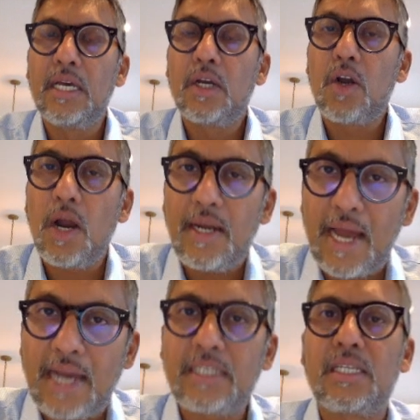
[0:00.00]

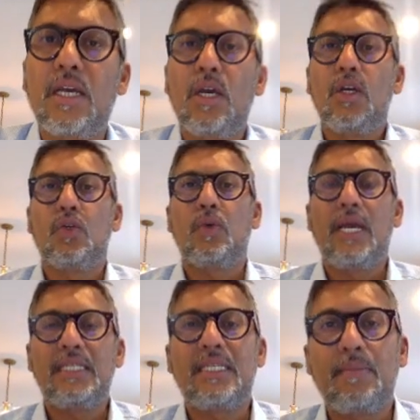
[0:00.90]
contacts to
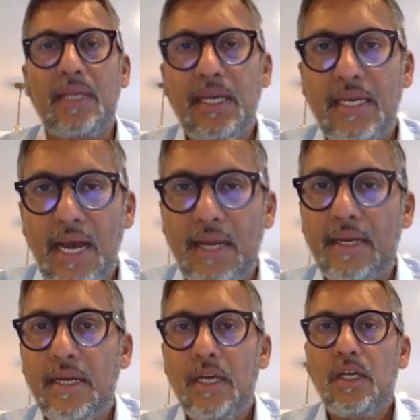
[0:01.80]
get something done.
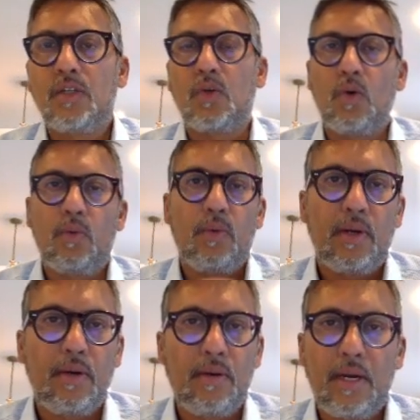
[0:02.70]
So
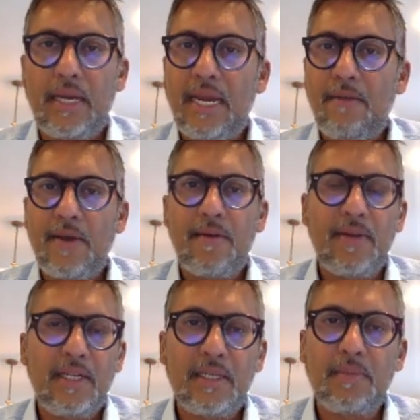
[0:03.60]
again, if I
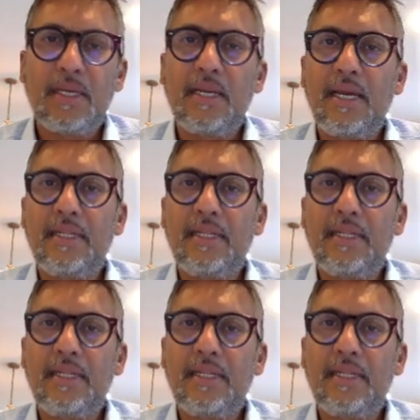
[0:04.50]
read something like